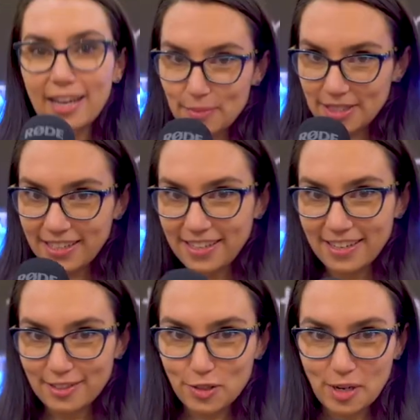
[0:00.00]
I am at
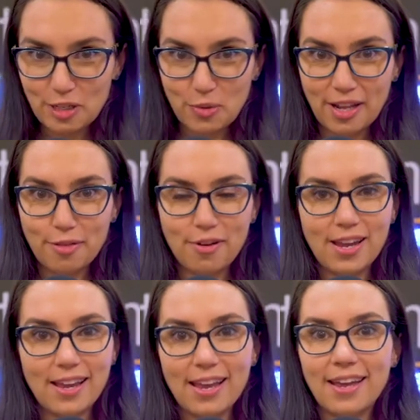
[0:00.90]
CES
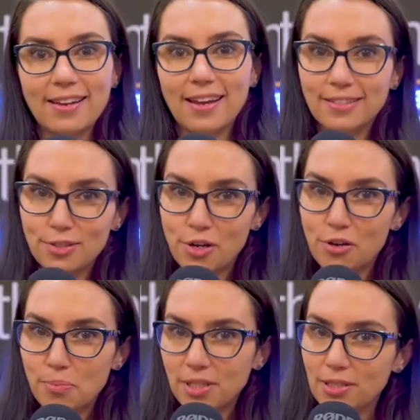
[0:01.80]
2023, and as you
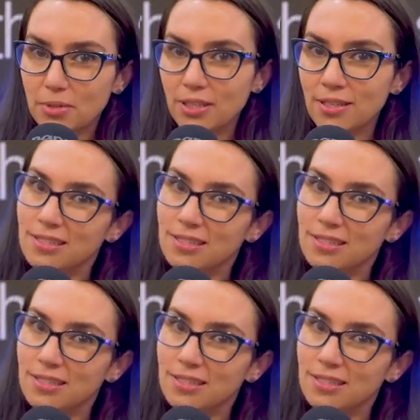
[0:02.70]
know, PC building